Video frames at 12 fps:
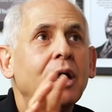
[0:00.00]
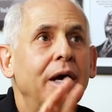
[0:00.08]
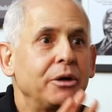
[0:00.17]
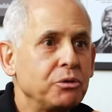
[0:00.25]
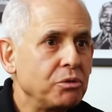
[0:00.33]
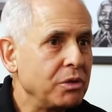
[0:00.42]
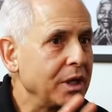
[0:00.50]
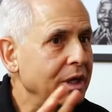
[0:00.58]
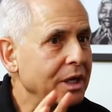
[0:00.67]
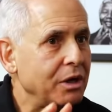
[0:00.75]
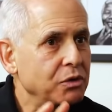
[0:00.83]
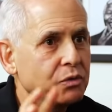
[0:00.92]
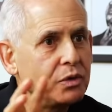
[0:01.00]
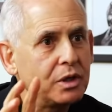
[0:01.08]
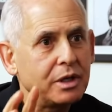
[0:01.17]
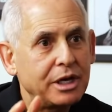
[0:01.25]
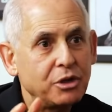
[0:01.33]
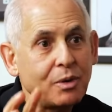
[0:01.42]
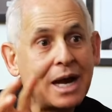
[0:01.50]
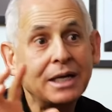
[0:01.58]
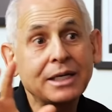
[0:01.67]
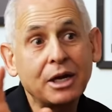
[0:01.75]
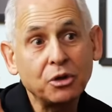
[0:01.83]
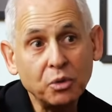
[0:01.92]
how you think, how you feel, how you
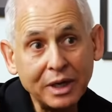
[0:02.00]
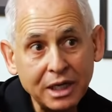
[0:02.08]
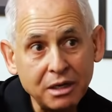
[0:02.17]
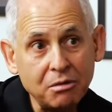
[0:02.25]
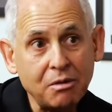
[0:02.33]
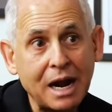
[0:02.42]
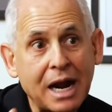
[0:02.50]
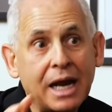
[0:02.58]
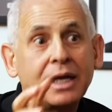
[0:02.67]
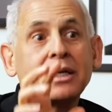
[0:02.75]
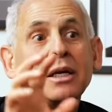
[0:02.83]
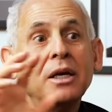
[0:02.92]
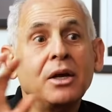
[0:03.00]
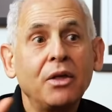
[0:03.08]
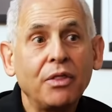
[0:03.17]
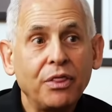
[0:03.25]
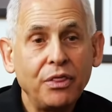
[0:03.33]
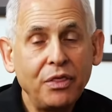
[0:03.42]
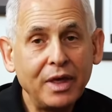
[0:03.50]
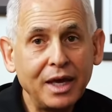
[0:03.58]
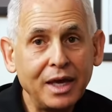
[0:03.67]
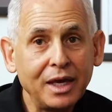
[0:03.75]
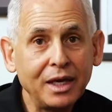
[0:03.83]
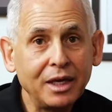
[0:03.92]
act, how you interact
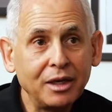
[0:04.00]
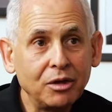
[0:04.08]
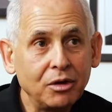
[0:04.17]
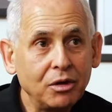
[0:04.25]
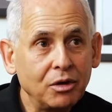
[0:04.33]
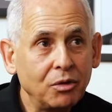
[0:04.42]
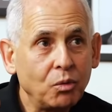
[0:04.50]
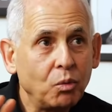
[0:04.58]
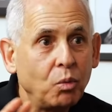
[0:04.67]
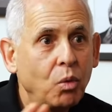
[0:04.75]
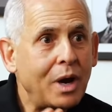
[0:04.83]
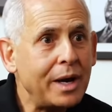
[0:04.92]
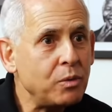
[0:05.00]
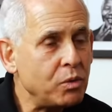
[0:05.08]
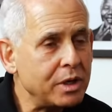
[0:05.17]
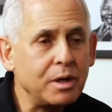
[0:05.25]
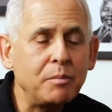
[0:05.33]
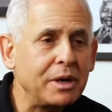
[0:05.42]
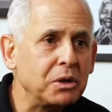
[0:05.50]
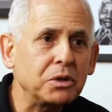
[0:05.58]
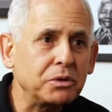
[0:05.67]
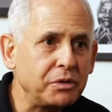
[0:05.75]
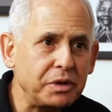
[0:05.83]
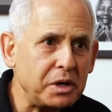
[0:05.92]
then why wouldn't a
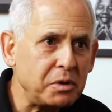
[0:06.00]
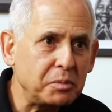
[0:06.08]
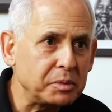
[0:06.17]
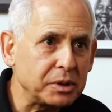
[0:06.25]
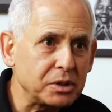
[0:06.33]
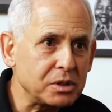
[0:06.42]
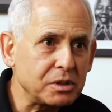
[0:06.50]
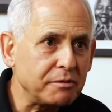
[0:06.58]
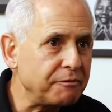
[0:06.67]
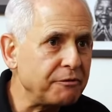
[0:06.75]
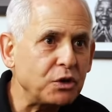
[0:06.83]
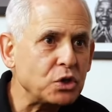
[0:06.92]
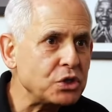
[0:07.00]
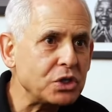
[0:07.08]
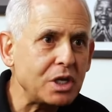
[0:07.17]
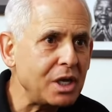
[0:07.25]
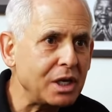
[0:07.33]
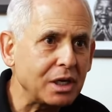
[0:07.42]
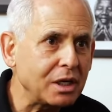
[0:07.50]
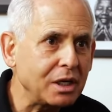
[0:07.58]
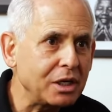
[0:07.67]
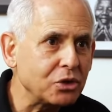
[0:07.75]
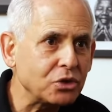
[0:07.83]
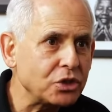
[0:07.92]
marital therapist, the first thing
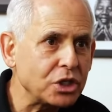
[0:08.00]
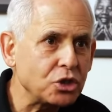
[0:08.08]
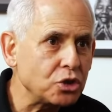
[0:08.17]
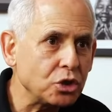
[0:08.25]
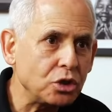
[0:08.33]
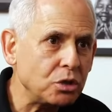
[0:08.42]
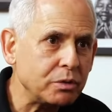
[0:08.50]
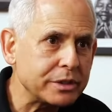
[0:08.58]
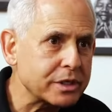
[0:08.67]
he or she should do